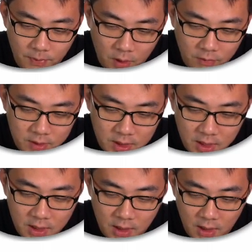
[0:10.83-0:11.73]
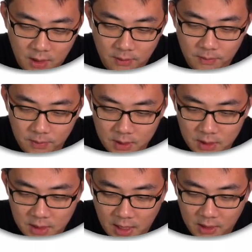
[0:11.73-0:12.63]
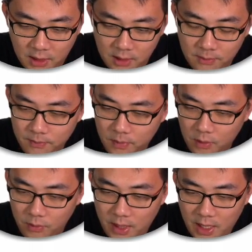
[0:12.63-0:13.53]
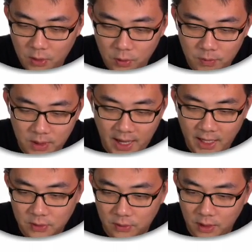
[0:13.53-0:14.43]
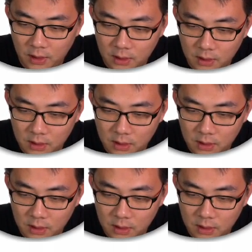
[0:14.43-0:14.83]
obviously this is latte. We let u be x, okay?